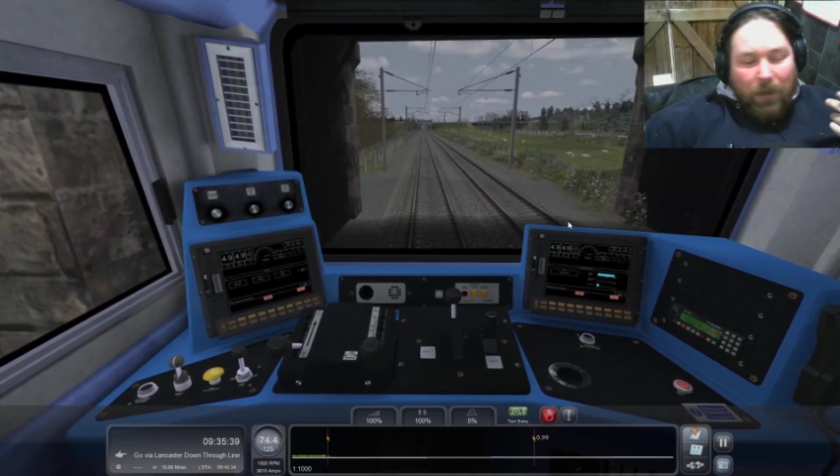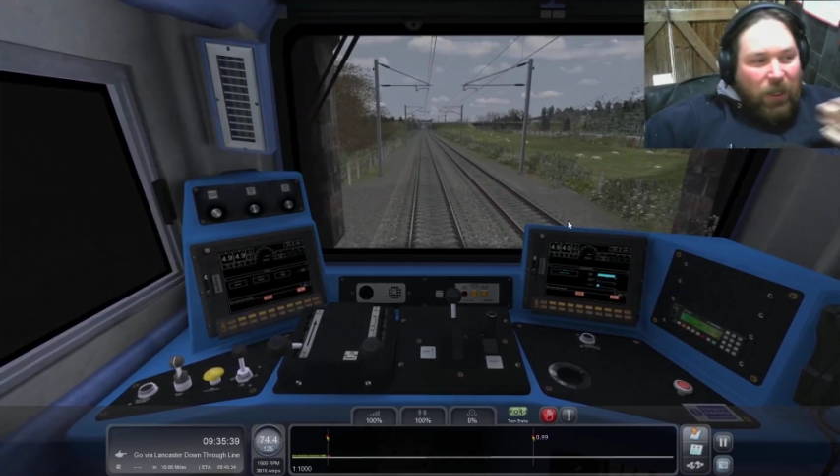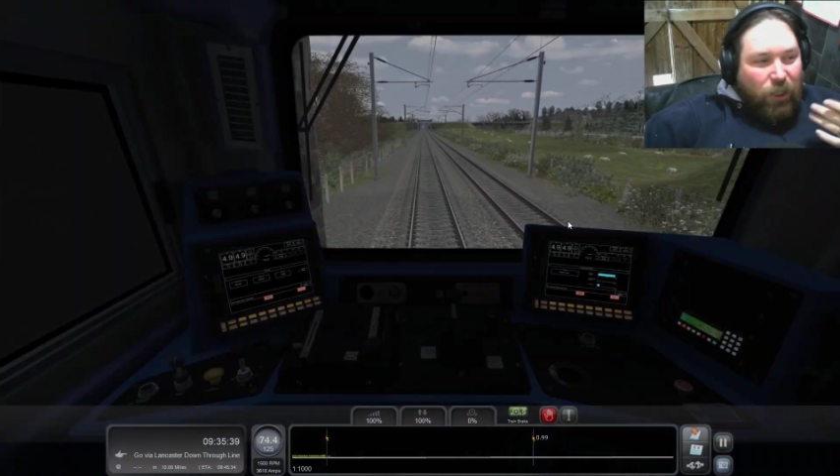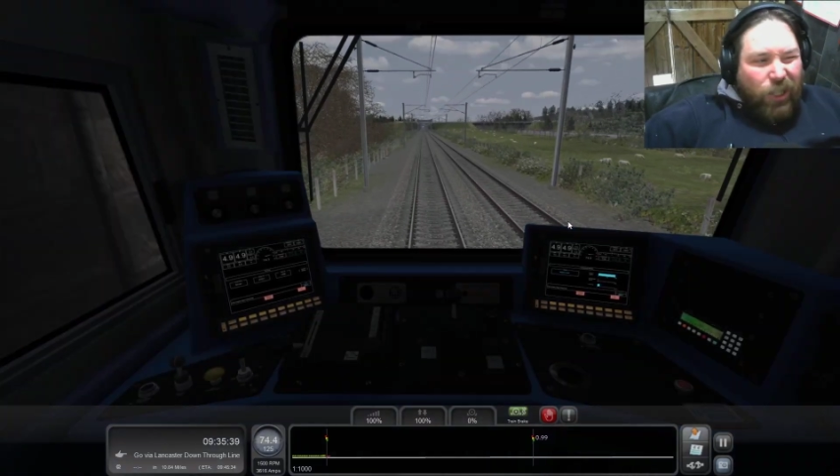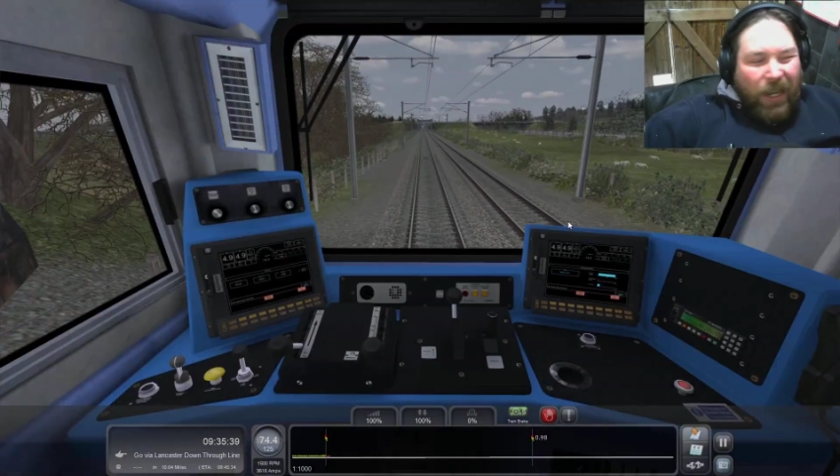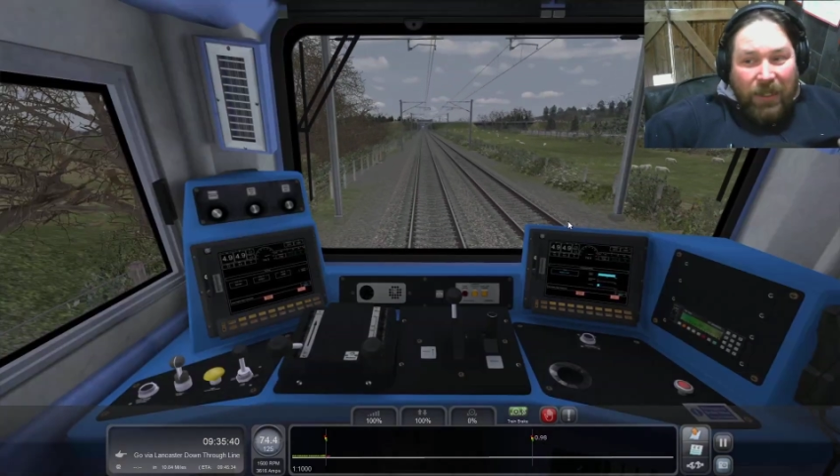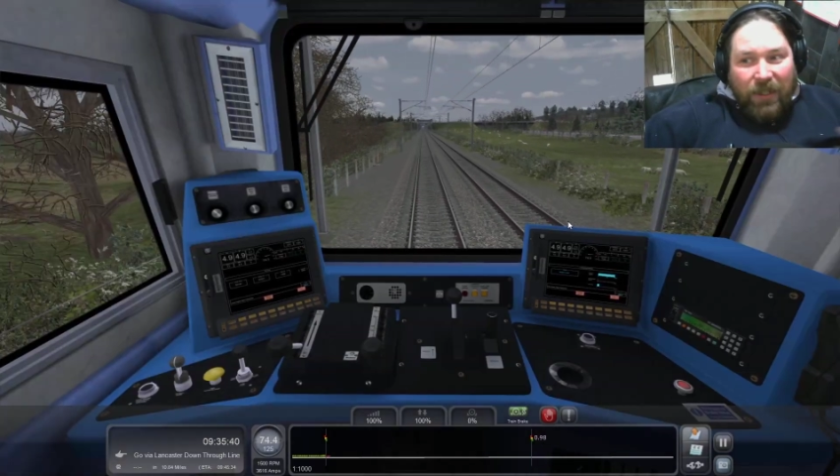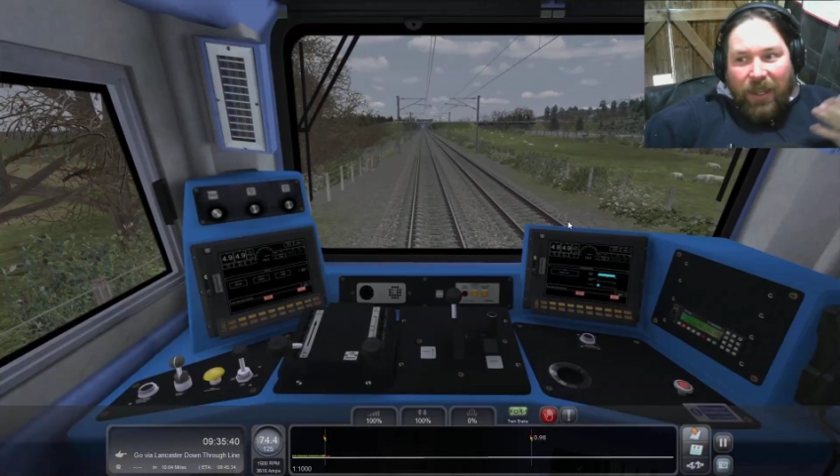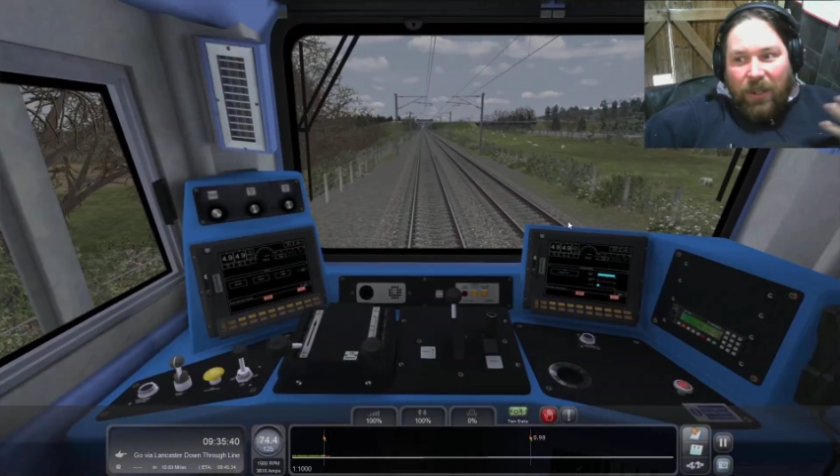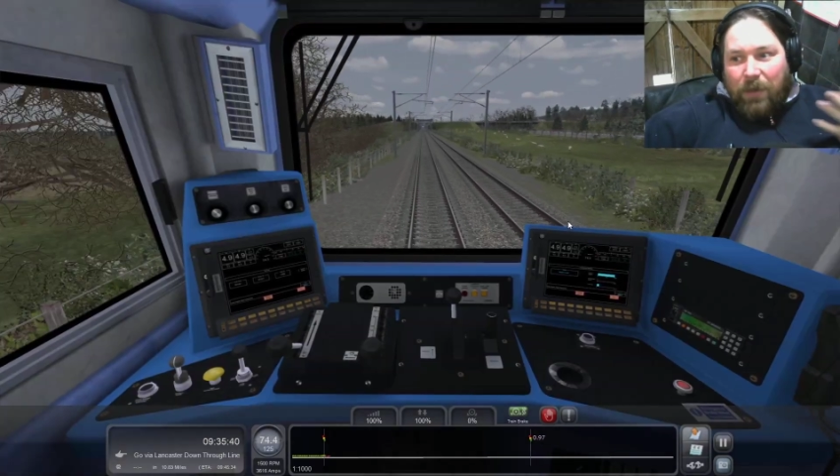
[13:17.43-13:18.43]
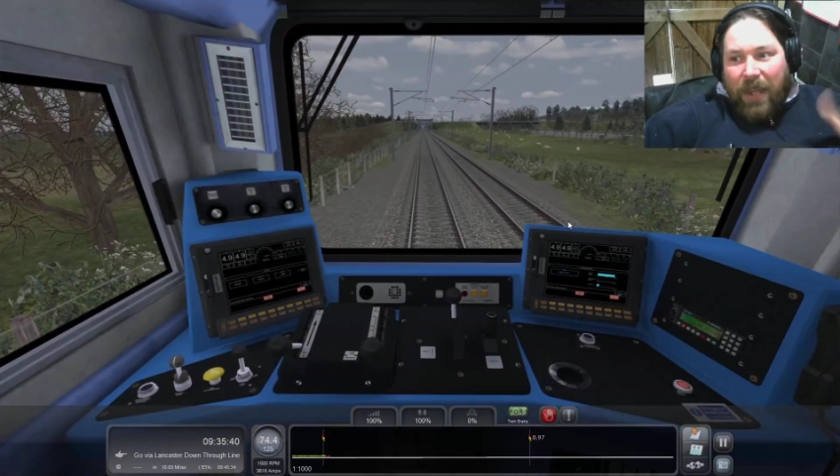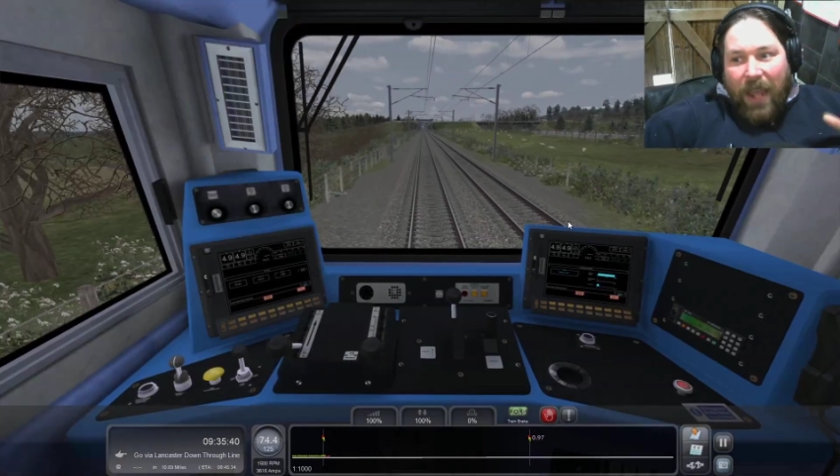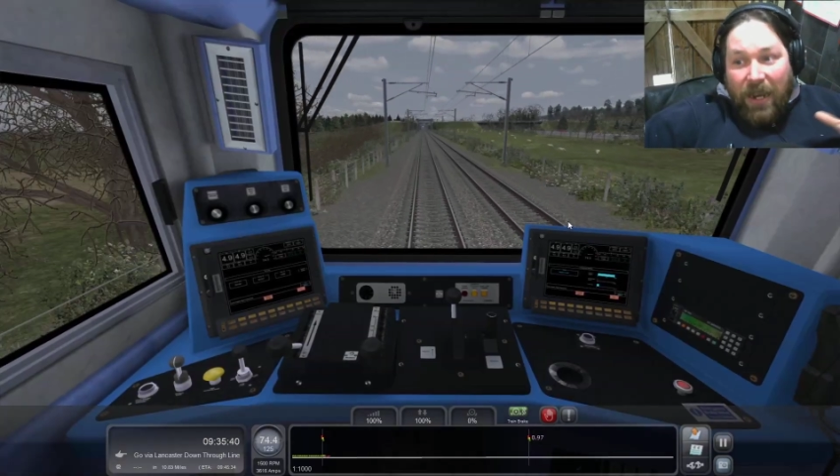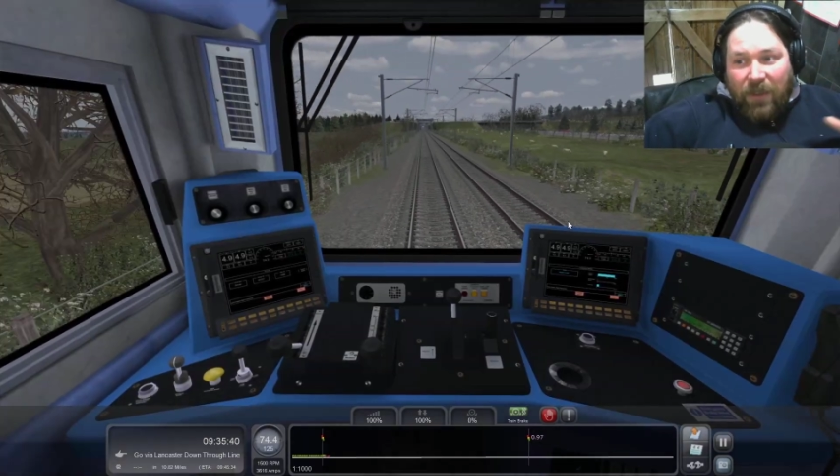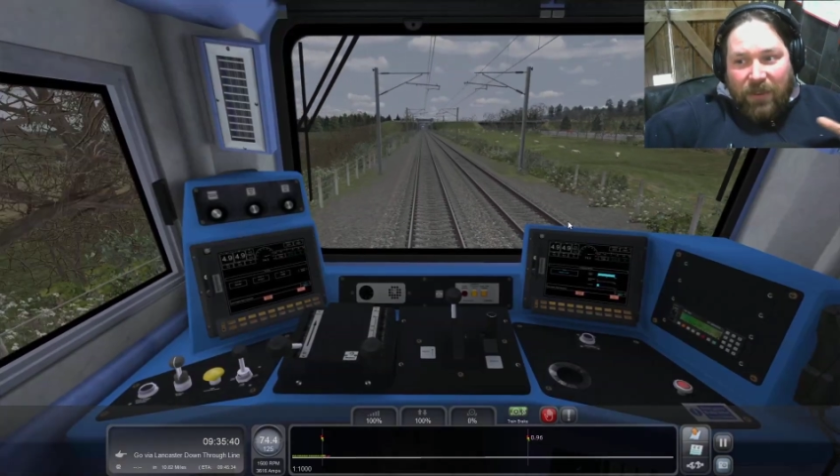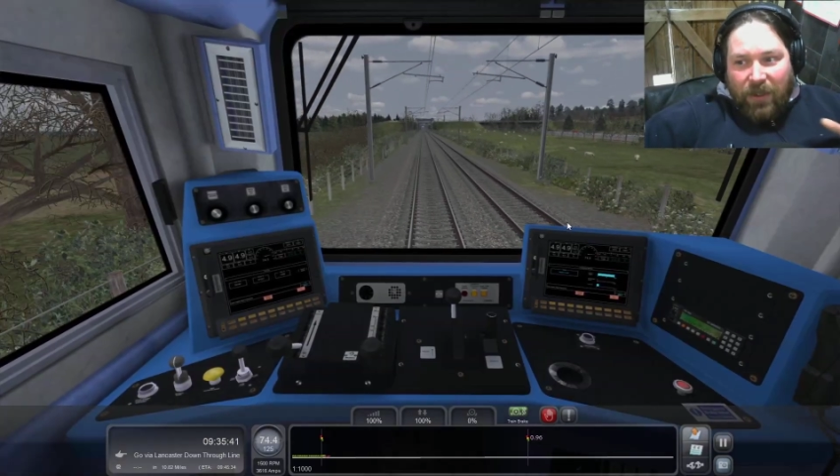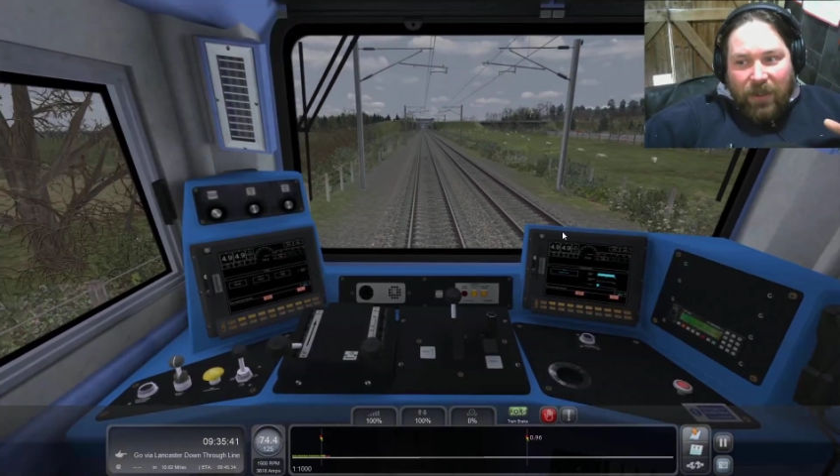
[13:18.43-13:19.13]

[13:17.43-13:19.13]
shader. That could be anything.